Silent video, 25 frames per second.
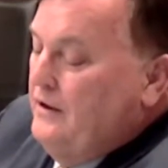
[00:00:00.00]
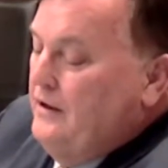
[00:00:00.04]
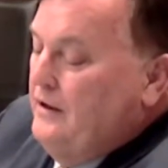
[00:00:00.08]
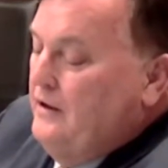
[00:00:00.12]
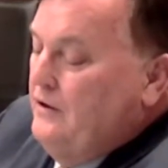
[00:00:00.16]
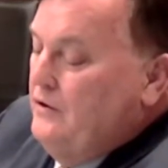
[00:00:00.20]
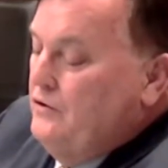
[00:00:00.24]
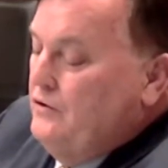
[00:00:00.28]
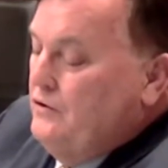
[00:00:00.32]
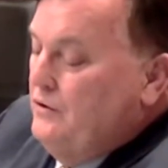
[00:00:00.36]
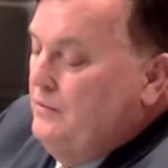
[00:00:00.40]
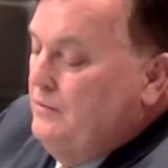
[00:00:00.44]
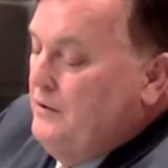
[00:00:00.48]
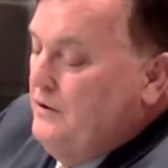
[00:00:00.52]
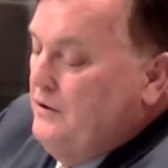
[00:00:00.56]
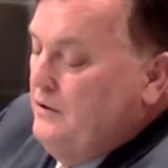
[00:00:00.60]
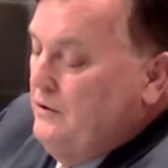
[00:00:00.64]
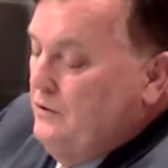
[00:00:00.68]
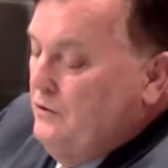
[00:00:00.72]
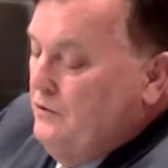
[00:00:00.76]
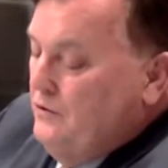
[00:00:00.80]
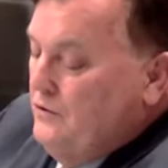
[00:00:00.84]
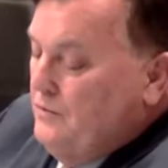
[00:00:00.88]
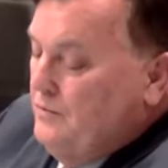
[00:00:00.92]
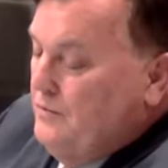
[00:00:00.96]
and should be
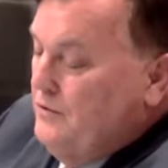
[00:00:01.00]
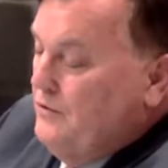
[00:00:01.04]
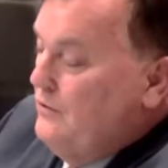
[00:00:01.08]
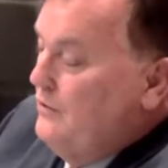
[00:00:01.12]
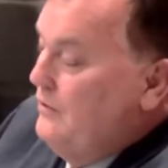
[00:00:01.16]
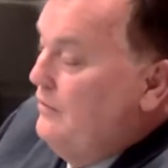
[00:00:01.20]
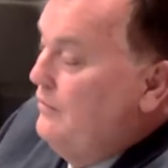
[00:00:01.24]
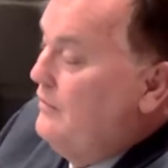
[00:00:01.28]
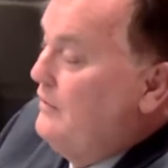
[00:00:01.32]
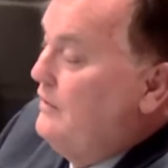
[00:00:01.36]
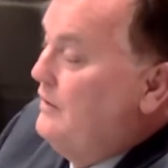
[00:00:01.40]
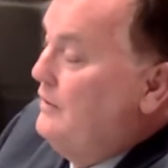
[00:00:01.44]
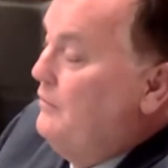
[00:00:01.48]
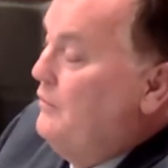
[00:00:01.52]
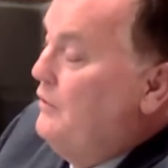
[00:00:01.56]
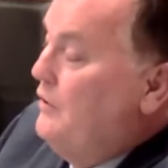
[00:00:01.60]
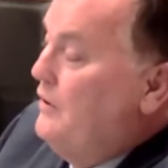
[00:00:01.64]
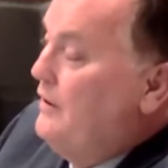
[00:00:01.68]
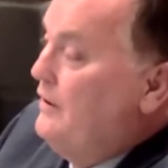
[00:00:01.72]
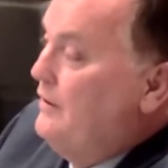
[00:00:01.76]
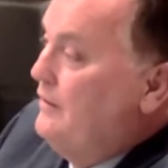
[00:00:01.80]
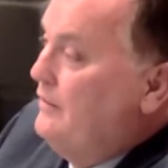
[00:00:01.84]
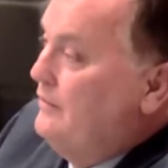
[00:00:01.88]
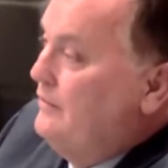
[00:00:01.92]
used to preserve clean water.